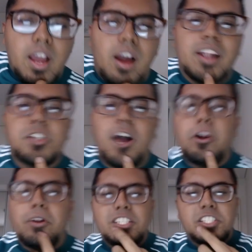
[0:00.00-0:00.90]
Alright, so
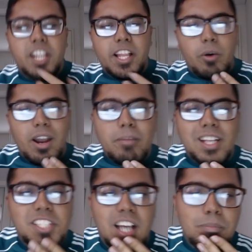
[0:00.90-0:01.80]
I don't necessarily want to
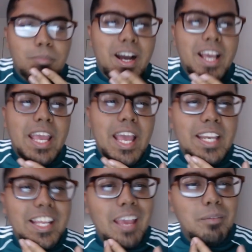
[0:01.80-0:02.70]
mess up my
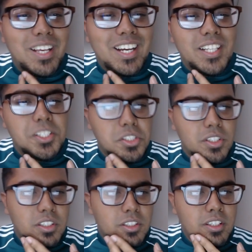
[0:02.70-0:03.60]
endgame
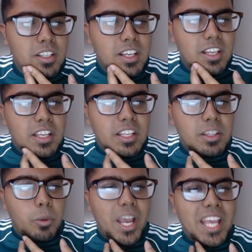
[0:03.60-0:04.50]
because
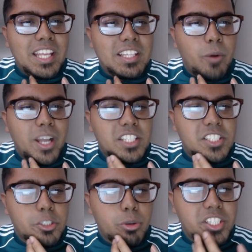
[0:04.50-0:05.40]
the way the
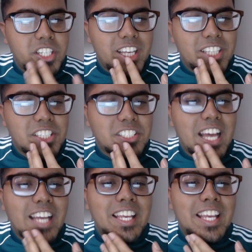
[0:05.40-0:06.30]
situation is
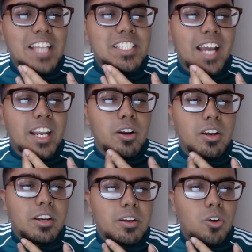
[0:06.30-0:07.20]
that he has kind of
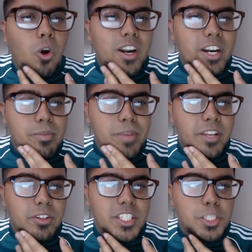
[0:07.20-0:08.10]
cornered
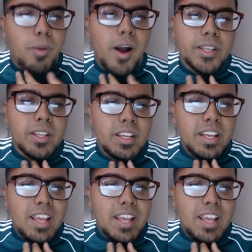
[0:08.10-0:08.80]
me into this spot.